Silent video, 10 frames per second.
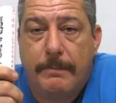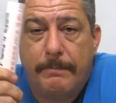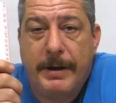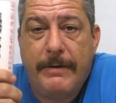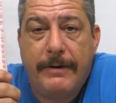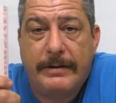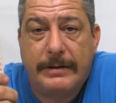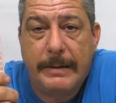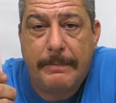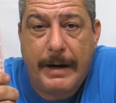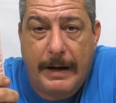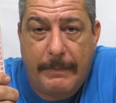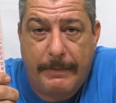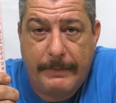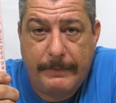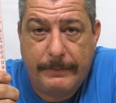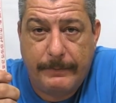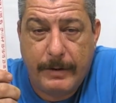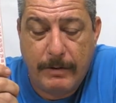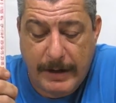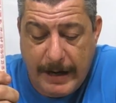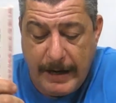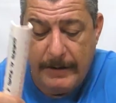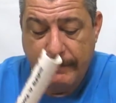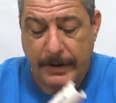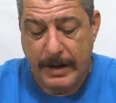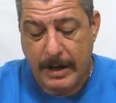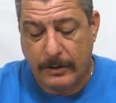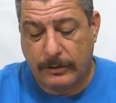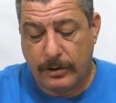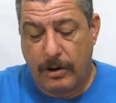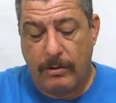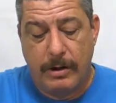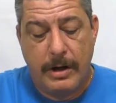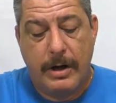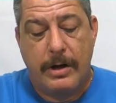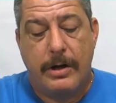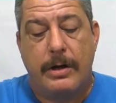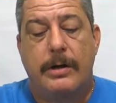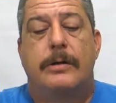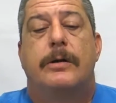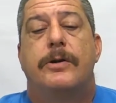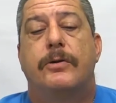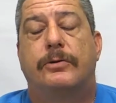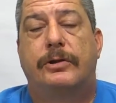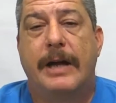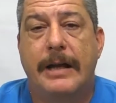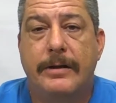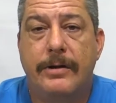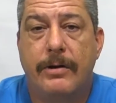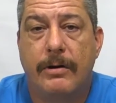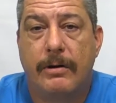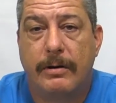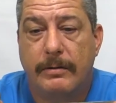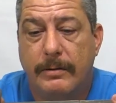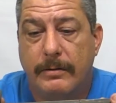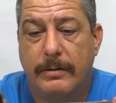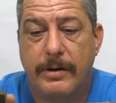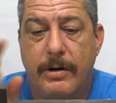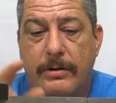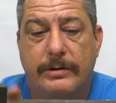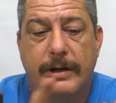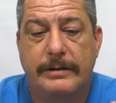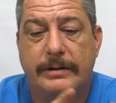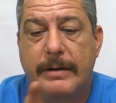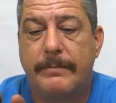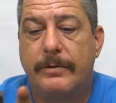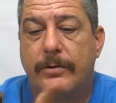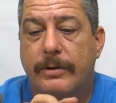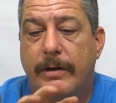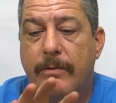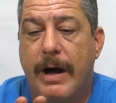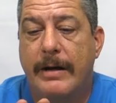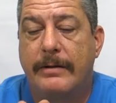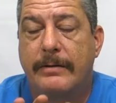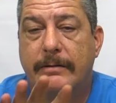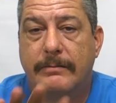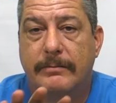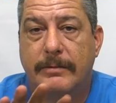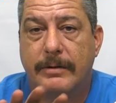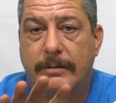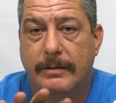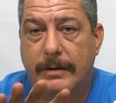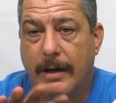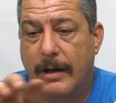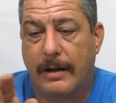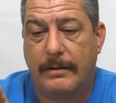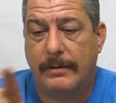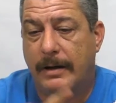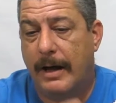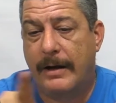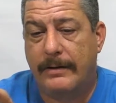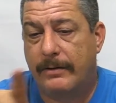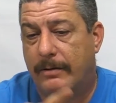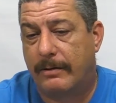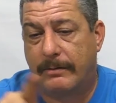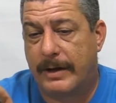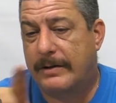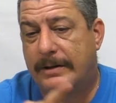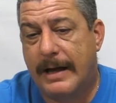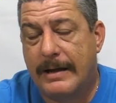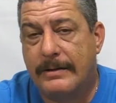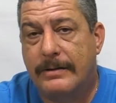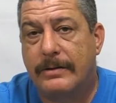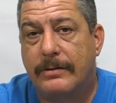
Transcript: PVC pipe, okay? So you set your system to the right length or distance,